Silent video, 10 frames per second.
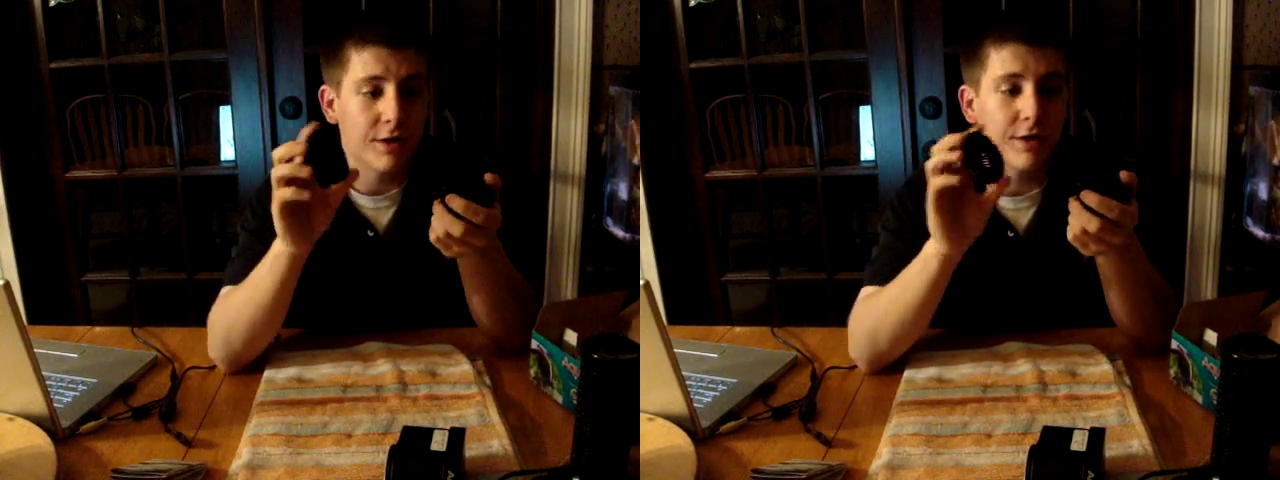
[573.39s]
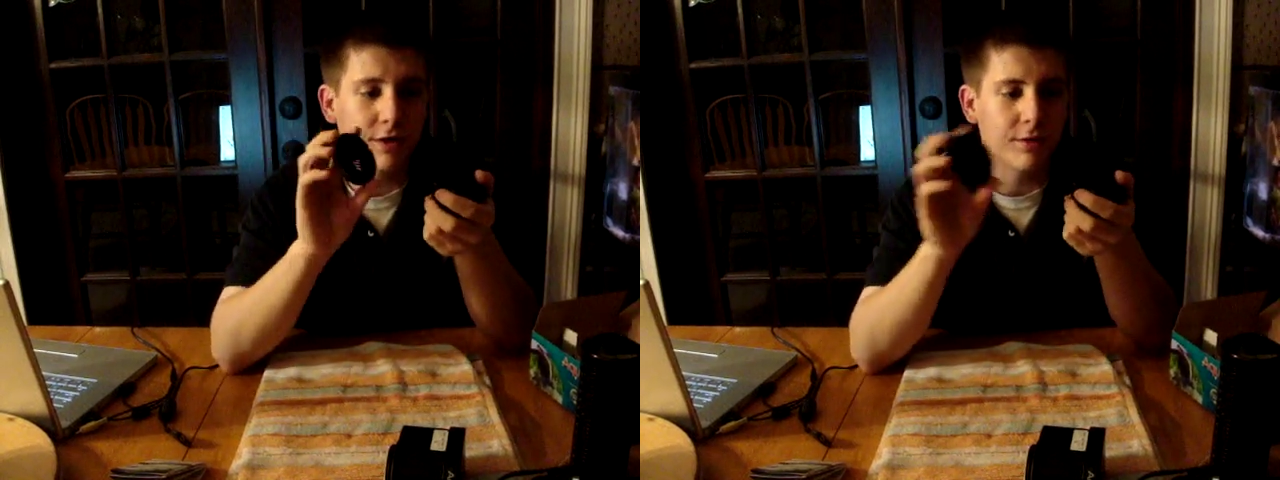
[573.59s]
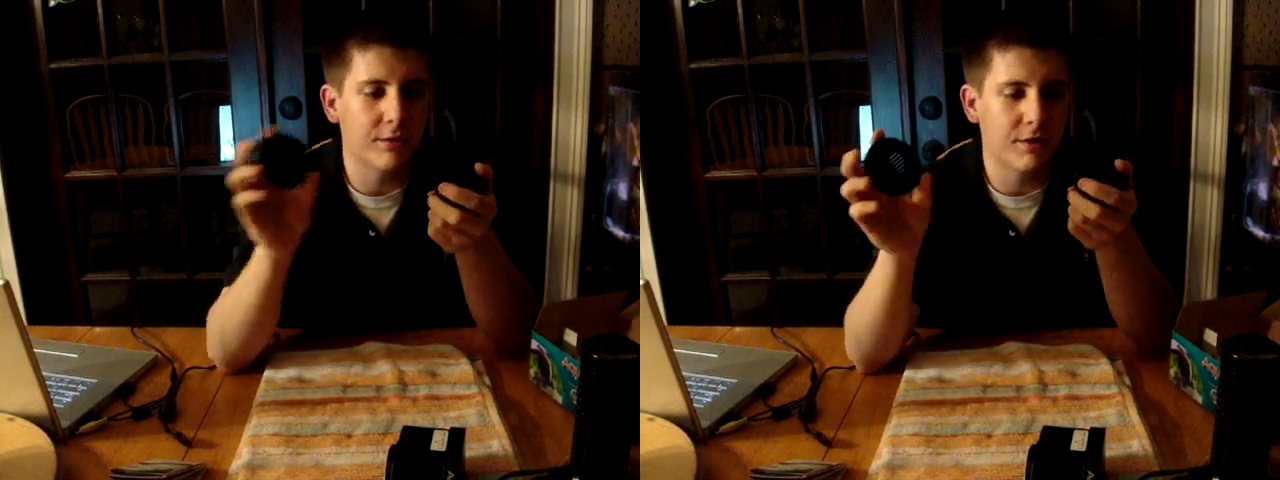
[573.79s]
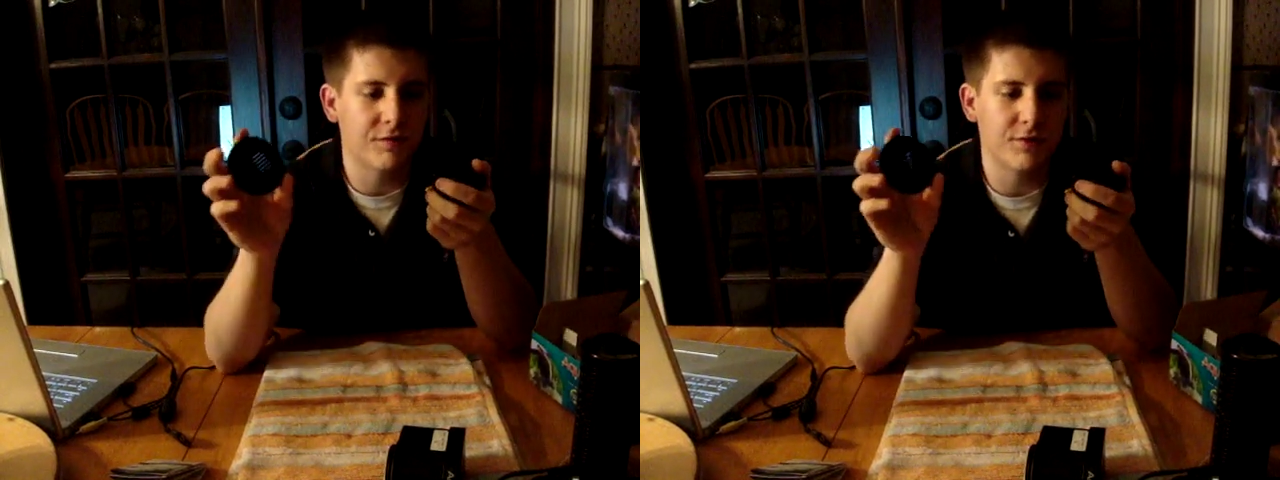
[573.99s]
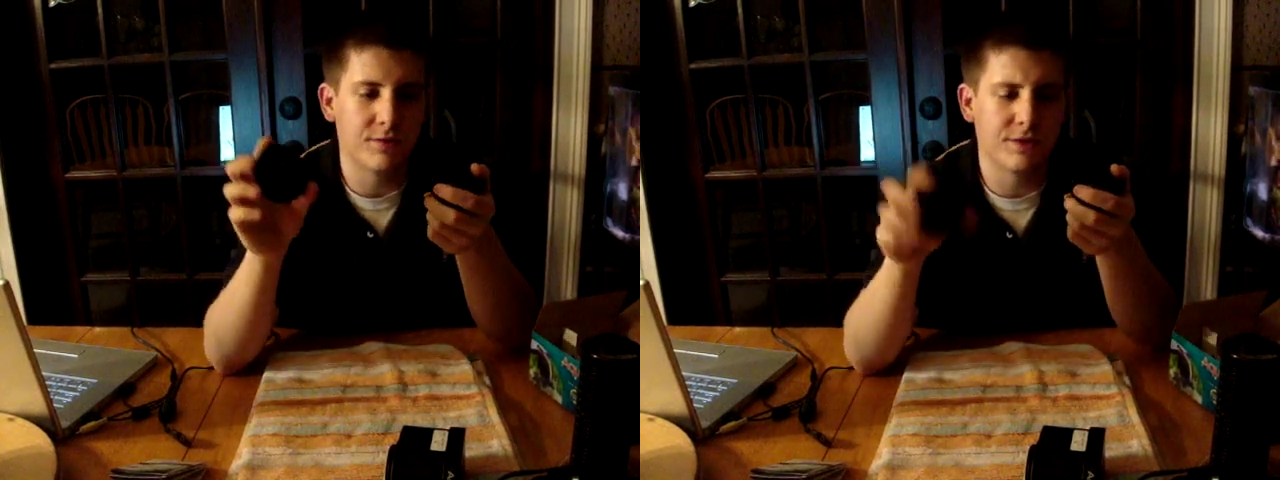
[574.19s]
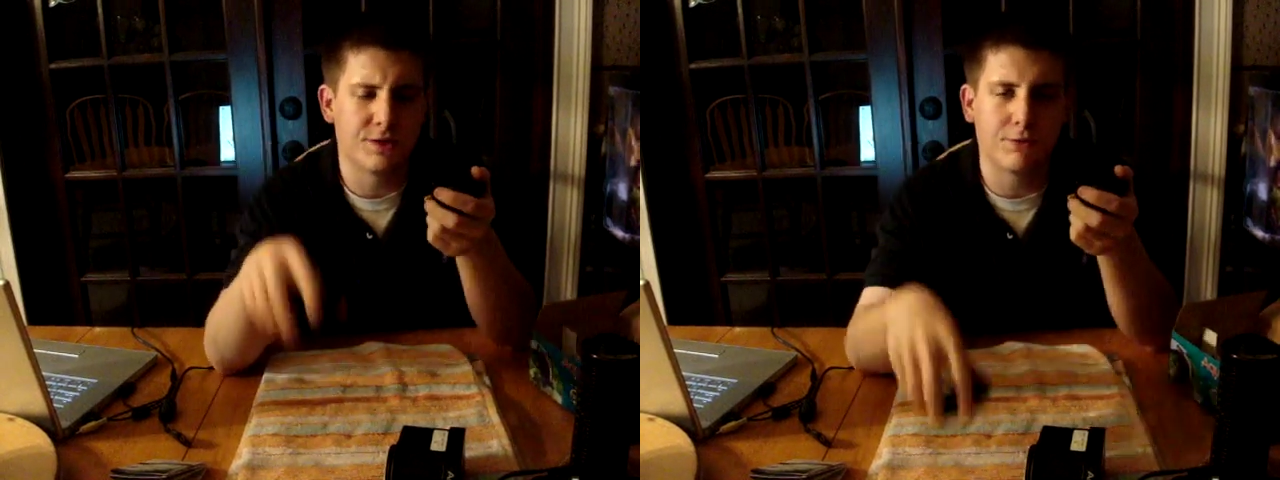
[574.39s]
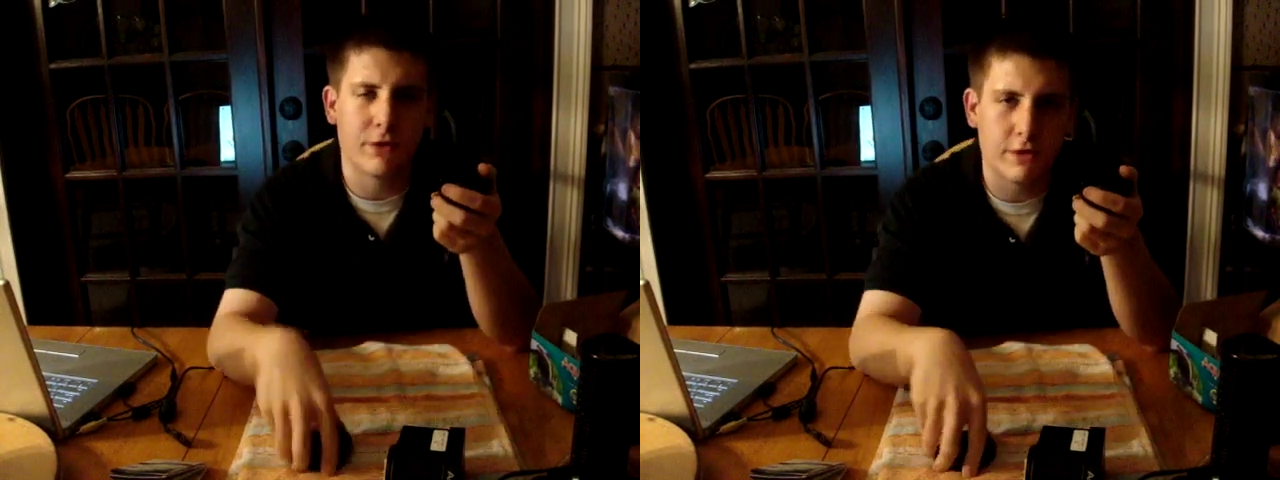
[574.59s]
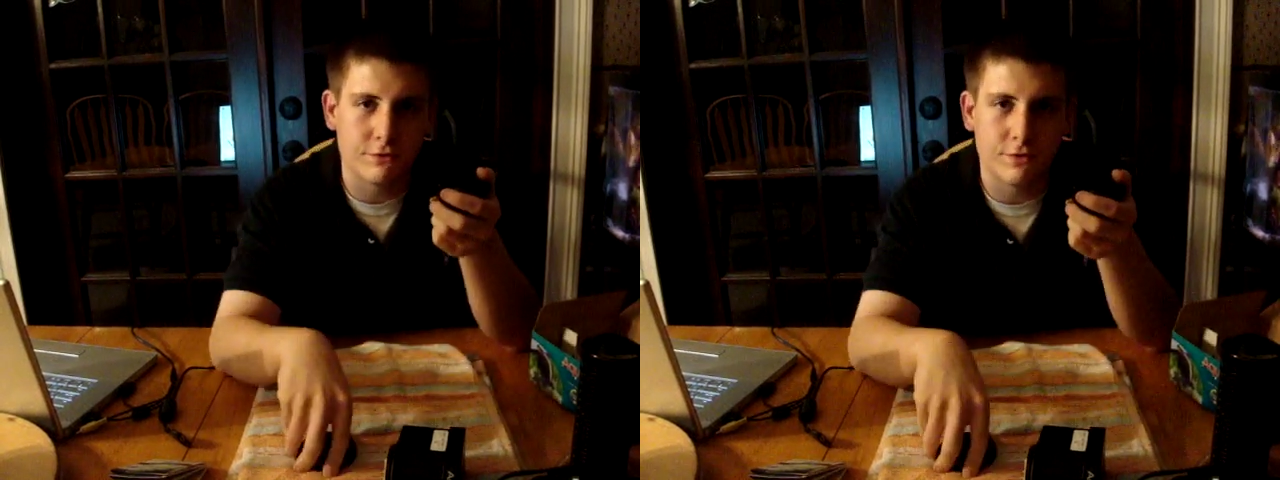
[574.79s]
Now, you don't have to do this too
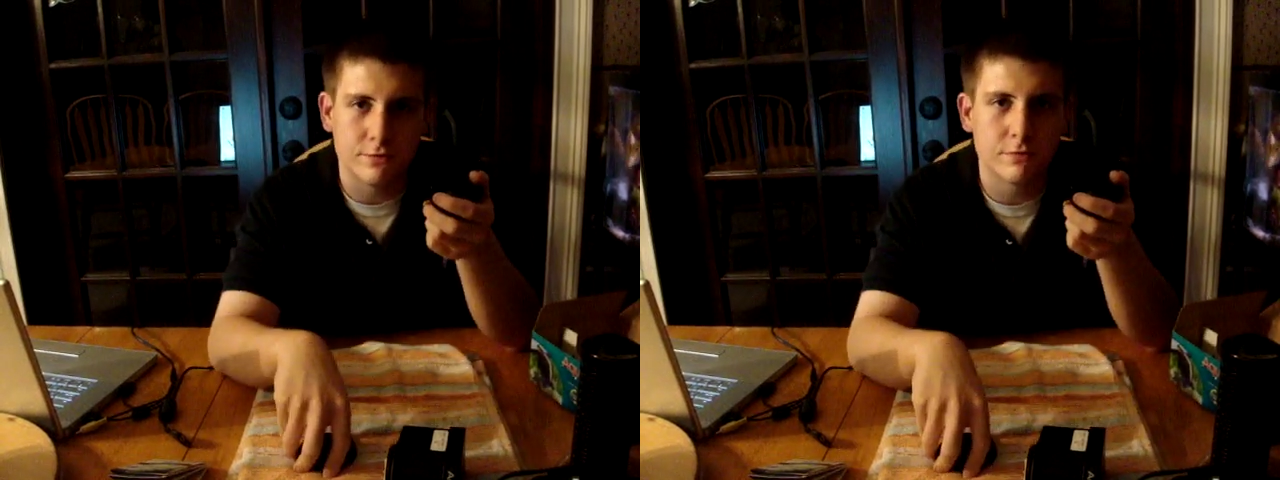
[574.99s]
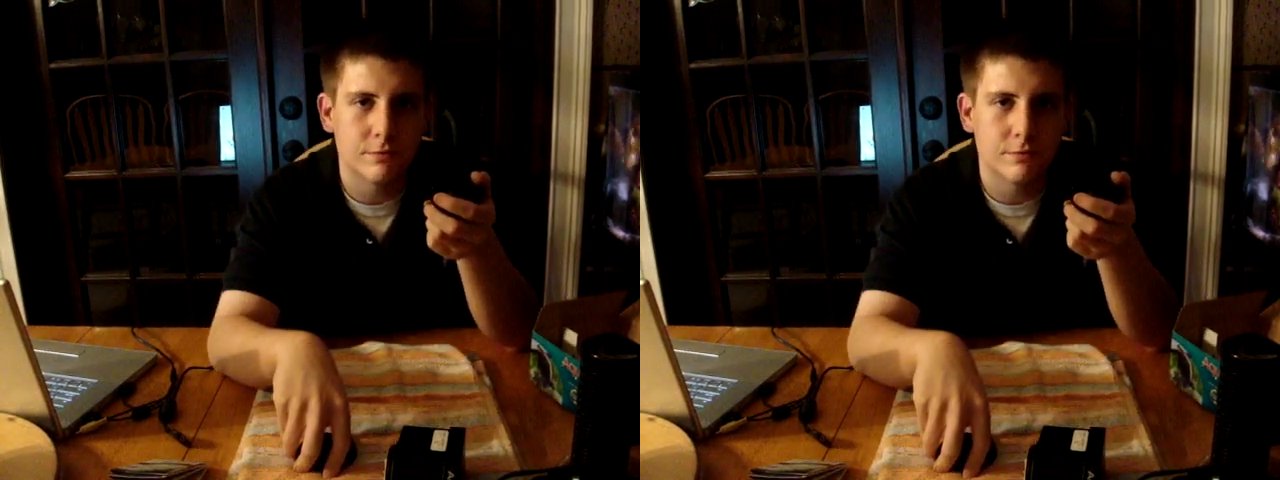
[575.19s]
often,